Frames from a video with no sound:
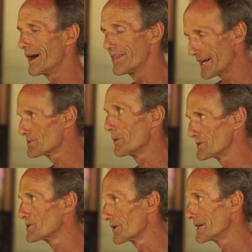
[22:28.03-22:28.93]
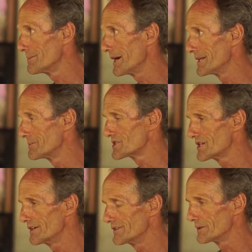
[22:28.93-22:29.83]
And that's what we're talking about in the
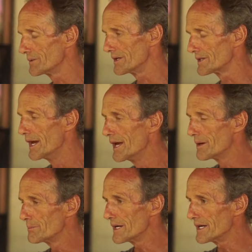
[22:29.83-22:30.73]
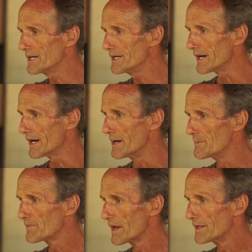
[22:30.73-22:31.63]
material world. But here,
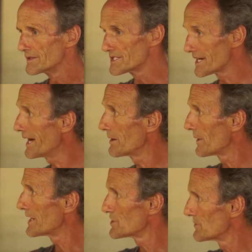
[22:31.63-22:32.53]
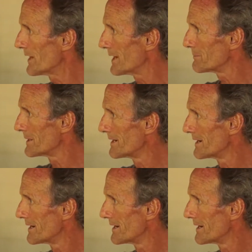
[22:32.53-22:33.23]
desire wakes you up.